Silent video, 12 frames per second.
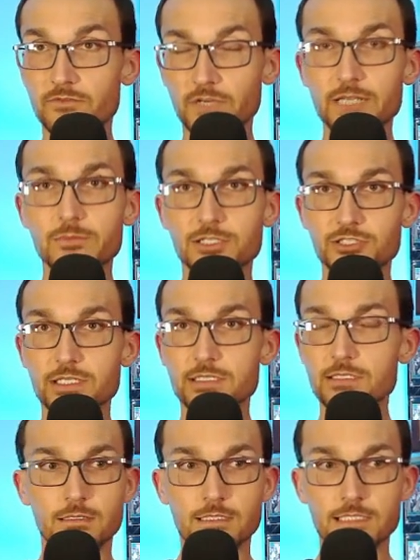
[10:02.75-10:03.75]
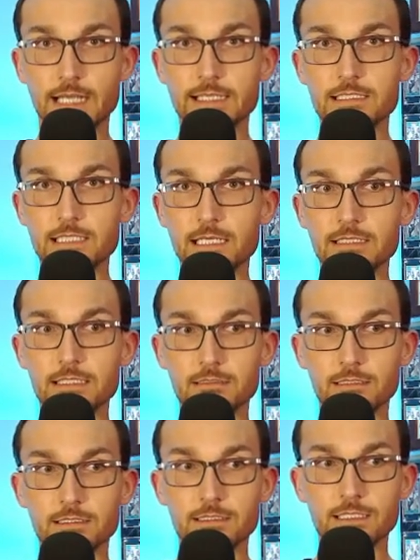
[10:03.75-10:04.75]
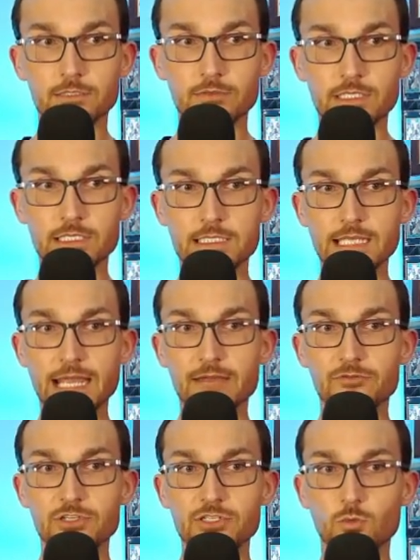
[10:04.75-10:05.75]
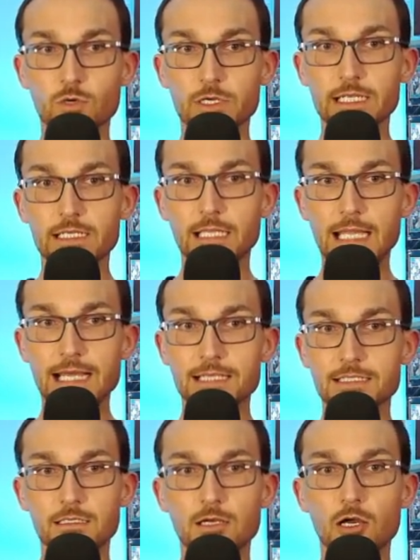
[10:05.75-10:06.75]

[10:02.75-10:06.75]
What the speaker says: much is. I can tell you with this, the average working class,